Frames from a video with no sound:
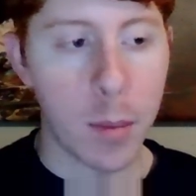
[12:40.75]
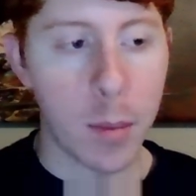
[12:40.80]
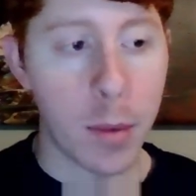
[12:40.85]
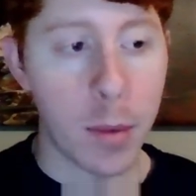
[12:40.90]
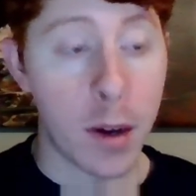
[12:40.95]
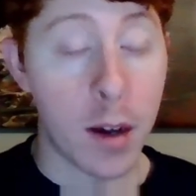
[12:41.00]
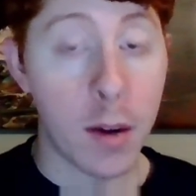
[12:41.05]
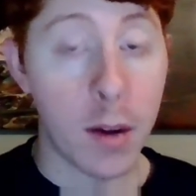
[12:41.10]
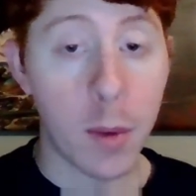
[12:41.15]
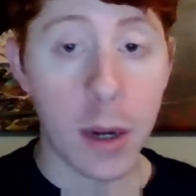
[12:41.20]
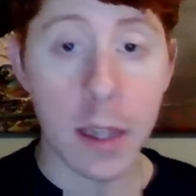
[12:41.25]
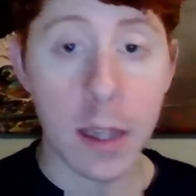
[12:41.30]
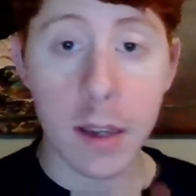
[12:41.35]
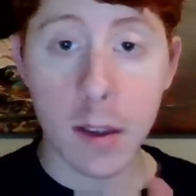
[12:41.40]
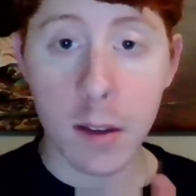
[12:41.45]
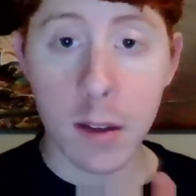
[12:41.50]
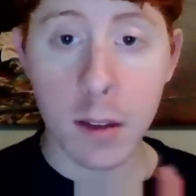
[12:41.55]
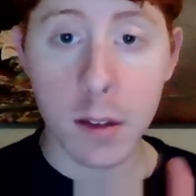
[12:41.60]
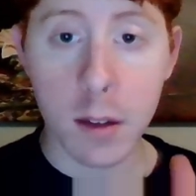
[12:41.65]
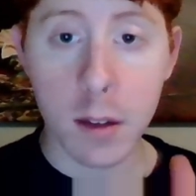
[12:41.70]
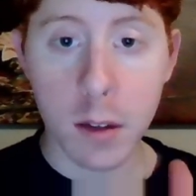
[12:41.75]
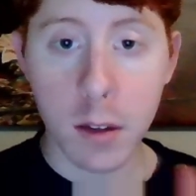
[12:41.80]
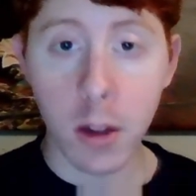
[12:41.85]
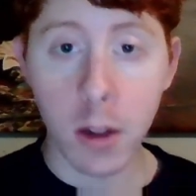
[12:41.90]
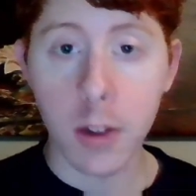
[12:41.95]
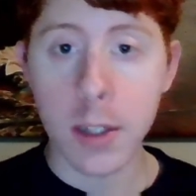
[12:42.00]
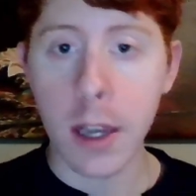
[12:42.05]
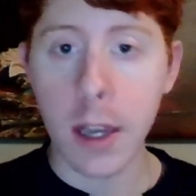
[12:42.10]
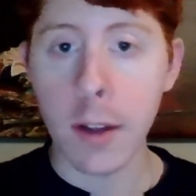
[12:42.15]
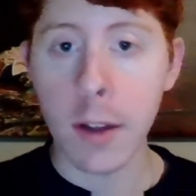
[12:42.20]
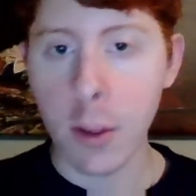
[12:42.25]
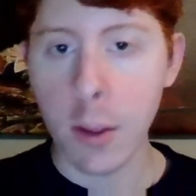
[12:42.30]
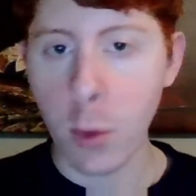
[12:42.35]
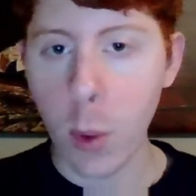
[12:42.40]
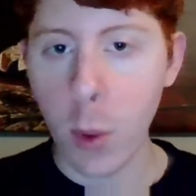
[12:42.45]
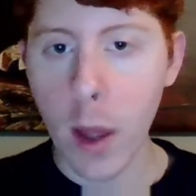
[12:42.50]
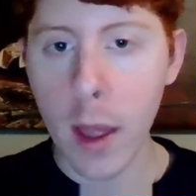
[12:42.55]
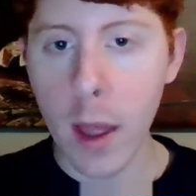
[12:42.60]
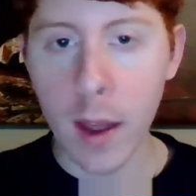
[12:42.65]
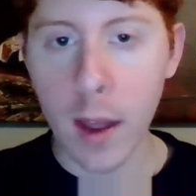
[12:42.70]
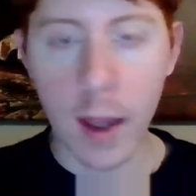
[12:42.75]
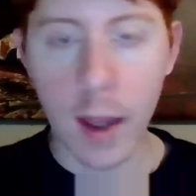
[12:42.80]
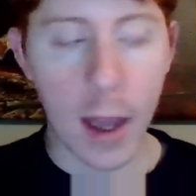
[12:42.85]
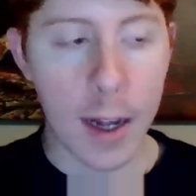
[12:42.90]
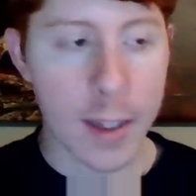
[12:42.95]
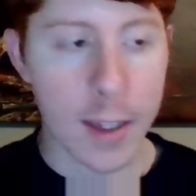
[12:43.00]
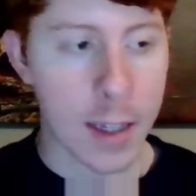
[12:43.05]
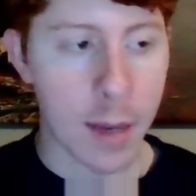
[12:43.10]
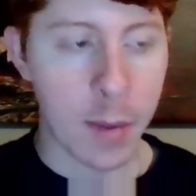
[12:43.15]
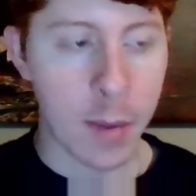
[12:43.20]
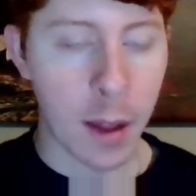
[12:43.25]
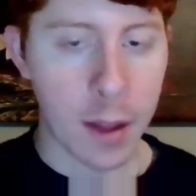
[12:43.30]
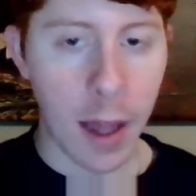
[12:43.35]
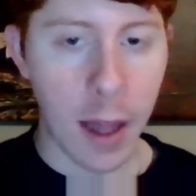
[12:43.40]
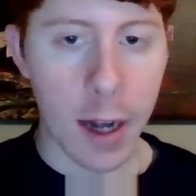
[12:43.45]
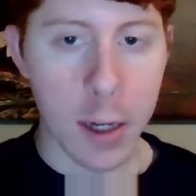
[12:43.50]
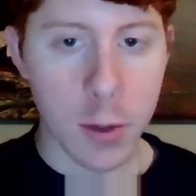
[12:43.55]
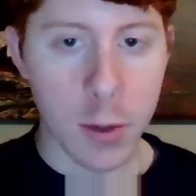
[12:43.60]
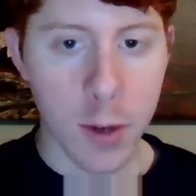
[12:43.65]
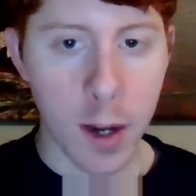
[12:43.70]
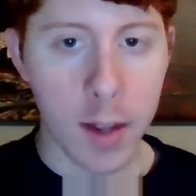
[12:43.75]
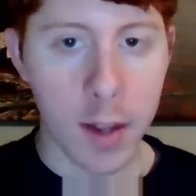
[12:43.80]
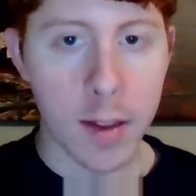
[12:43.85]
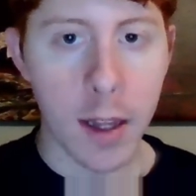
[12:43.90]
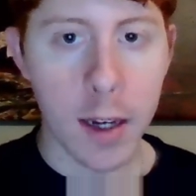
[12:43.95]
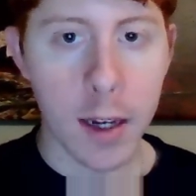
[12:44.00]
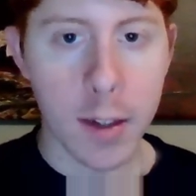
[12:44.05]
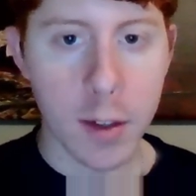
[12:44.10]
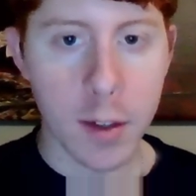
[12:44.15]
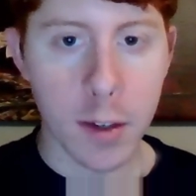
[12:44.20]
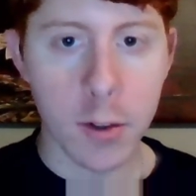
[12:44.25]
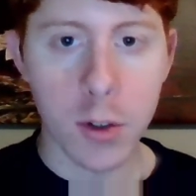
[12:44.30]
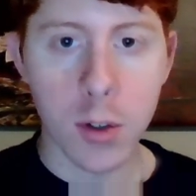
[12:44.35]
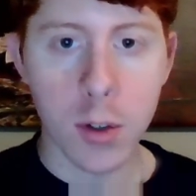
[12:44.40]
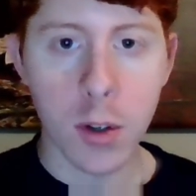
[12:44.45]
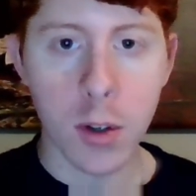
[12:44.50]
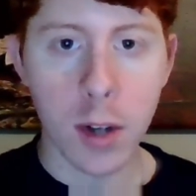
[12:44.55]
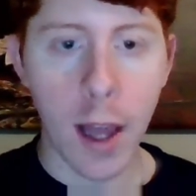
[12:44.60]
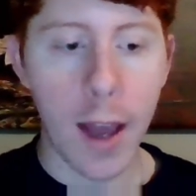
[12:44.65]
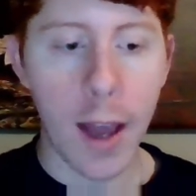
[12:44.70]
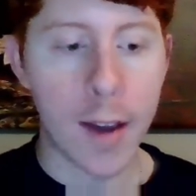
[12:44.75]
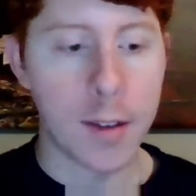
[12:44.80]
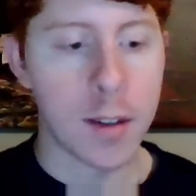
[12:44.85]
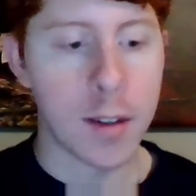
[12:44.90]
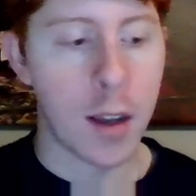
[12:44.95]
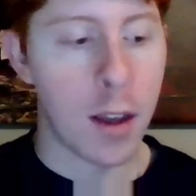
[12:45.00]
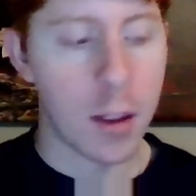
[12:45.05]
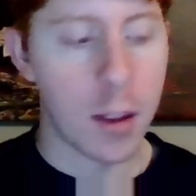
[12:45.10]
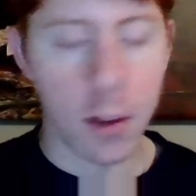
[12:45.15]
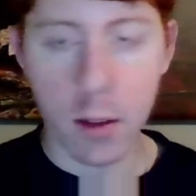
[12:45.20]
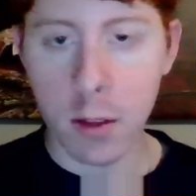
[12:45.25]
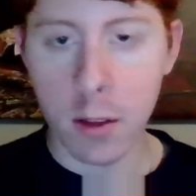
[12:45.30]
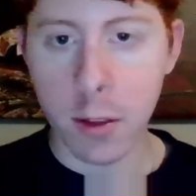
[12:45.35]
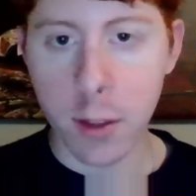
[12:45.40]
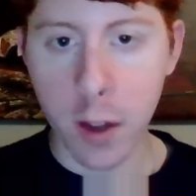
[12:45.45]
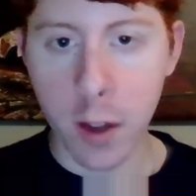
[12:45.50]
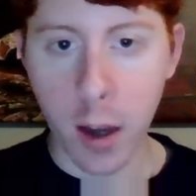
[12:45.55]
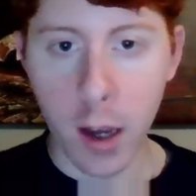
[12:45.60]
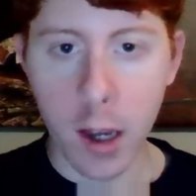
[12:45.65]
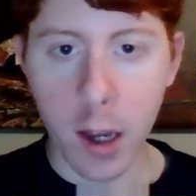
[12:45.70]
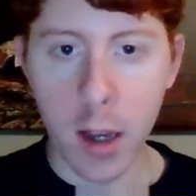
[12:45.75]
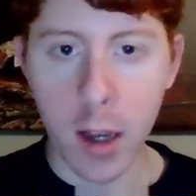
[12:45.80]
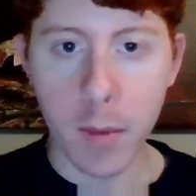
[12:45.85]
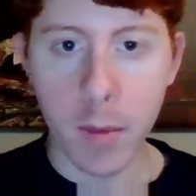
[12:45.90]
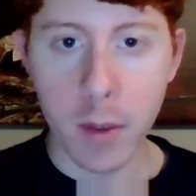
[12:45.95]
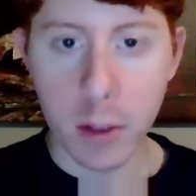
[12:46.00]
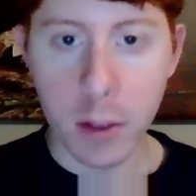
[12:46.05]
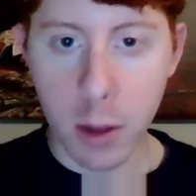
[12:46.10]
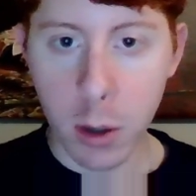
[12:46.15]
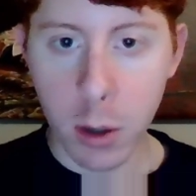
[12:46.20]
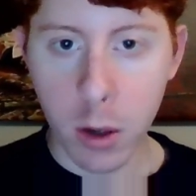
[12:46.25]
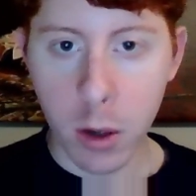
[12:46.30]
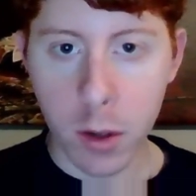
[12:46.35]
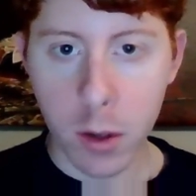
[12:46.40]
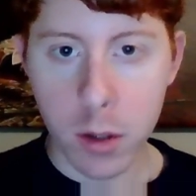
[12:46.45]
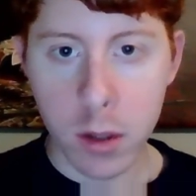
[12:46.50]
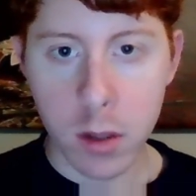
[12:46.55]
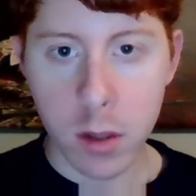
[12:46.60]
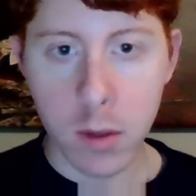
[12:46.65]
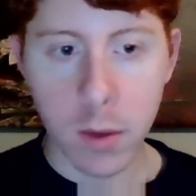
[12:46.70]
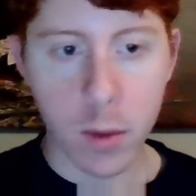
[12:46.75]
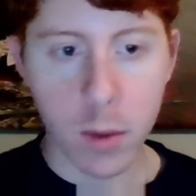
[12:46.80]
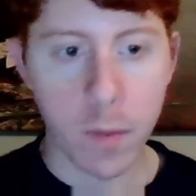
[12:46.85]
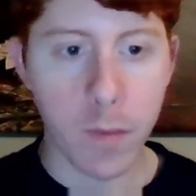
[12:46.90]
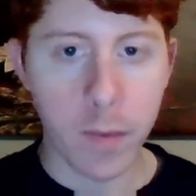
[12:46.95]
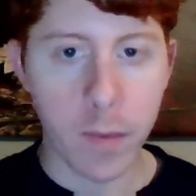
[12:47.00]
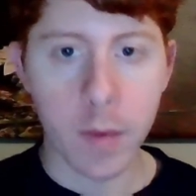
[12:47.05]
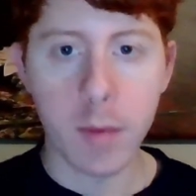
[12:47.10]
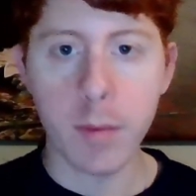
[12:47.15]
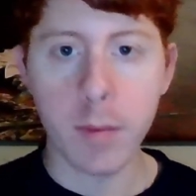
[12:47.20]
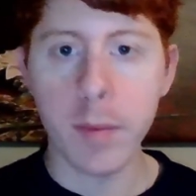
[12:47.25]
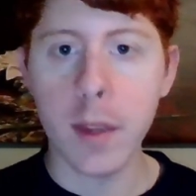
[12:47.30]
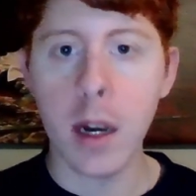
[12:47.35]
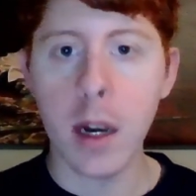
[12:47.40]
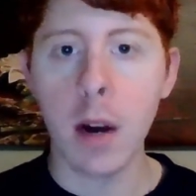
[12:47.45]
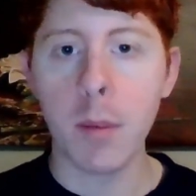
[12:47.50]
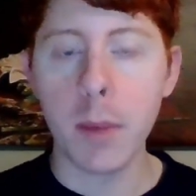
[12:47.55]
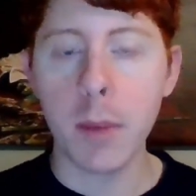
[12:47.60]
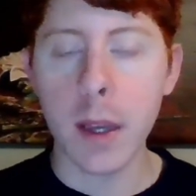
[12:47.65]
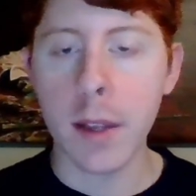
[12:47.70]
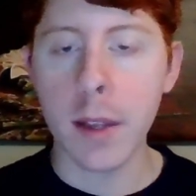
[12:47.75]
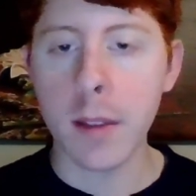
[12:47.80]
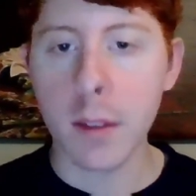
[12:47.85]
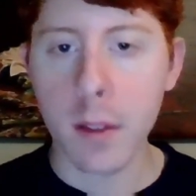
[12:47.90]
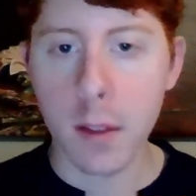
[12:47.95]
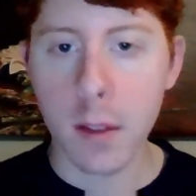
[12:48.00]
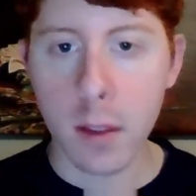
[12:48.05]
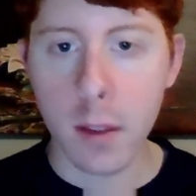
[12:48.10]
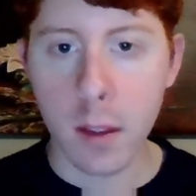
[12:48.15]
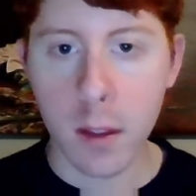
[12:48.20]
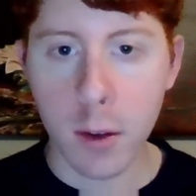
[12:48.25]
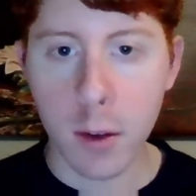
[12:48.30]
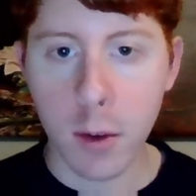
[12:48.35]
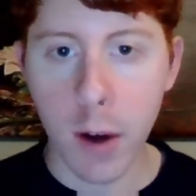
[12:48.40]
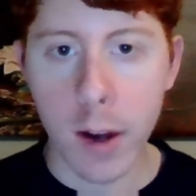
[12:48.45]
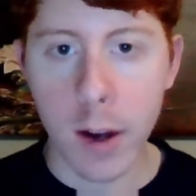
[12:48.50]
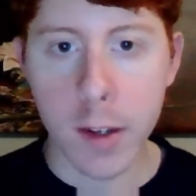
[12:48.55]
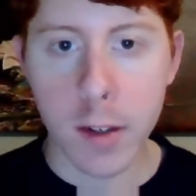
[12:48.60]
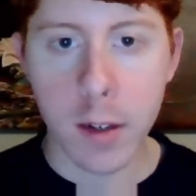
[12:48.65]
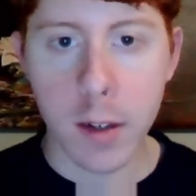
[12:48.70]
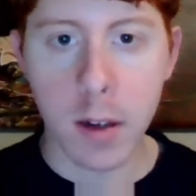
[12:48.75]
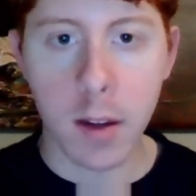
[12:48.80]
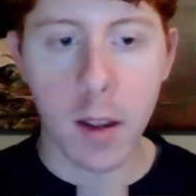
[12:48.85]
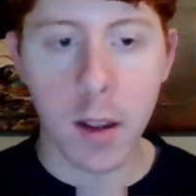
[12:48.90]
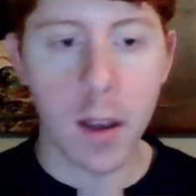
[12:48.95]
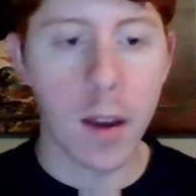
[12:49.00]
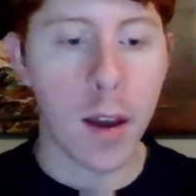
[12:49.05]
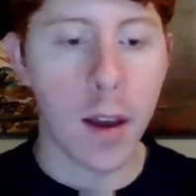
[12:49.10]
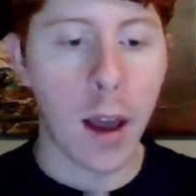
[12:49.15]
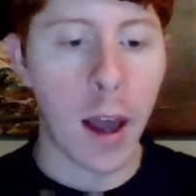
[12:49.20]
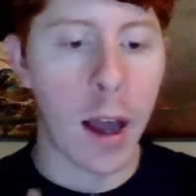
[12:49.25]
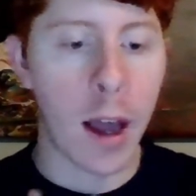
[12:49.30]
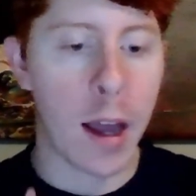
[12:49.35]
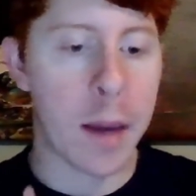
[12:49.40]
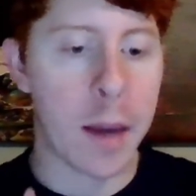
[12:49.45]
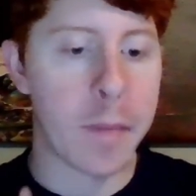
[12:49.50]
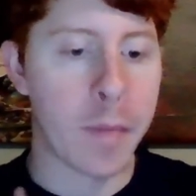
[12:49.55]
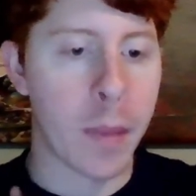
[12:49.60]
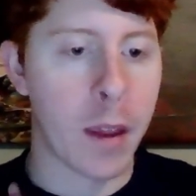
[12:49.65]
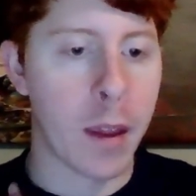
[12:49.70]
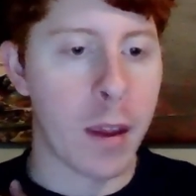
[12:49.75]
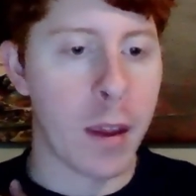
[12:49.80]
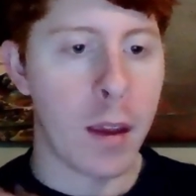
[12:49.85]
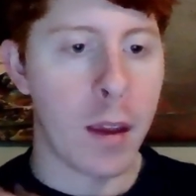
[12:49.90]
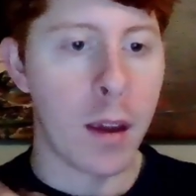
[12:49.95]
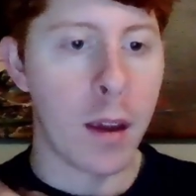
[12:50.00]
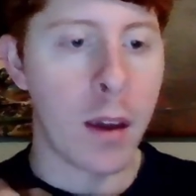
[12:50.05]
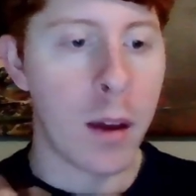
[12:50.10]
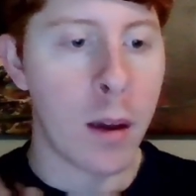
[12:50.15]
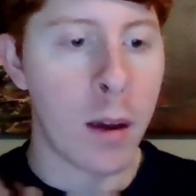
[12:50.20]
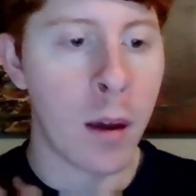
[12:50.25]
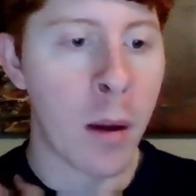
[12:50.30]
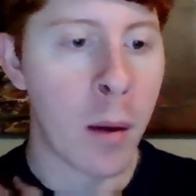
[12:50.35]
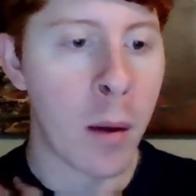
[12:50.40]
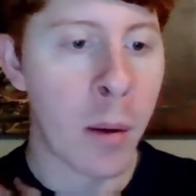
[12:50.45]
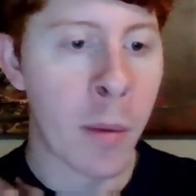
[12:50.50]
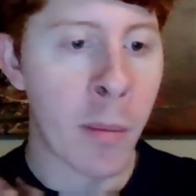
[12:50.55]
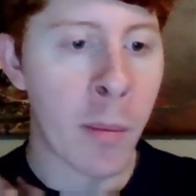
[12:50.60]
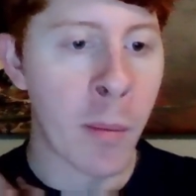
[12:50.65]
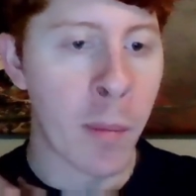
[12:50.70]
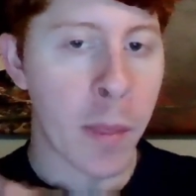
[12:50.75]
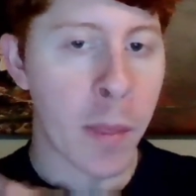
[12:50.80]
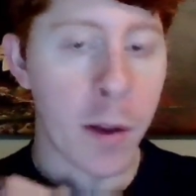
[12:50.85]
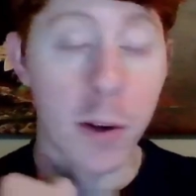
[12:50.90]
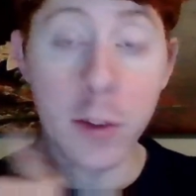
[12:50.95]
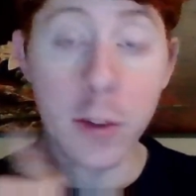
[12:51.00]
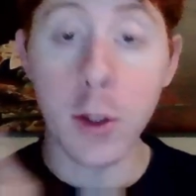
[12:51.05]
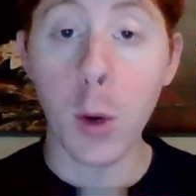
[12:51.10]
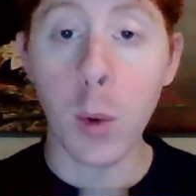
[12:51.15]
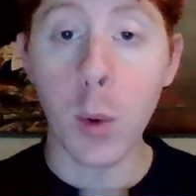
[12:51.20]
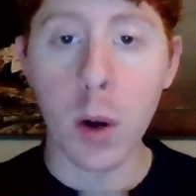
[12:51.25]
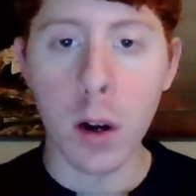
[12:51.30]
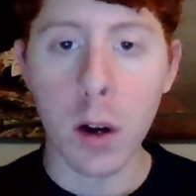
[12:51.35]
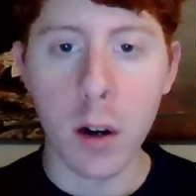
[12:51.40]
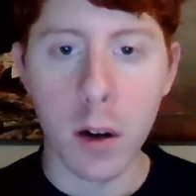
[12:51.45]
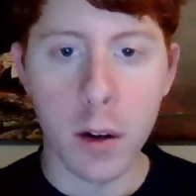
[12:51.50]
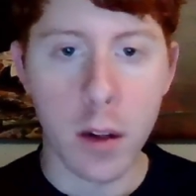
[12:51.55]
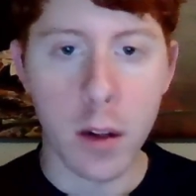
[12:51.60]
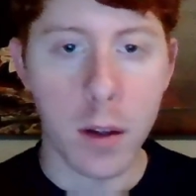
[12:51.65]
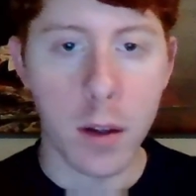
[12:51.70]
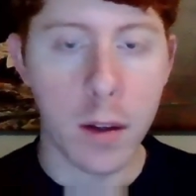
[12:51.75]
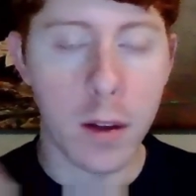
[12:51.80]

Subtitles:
But when he calls out the way, anytime that is read, that is understood as the logos, being Christ, um, the word,